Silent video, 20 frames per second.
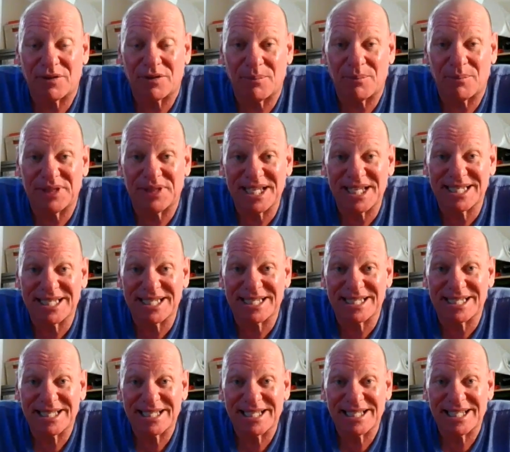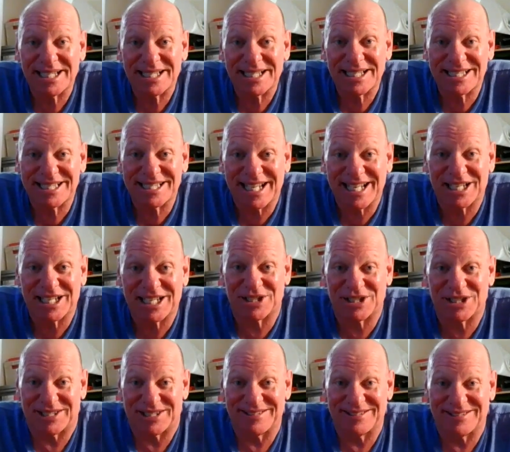from this
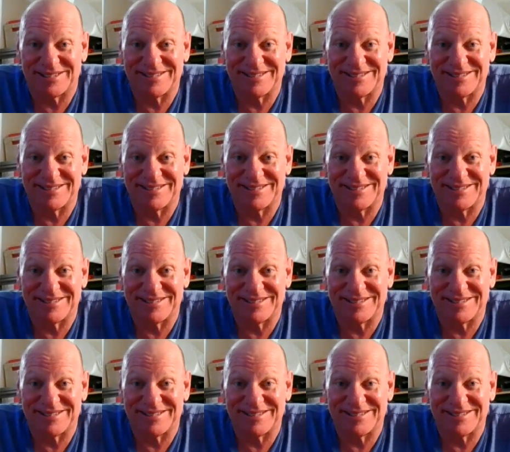section.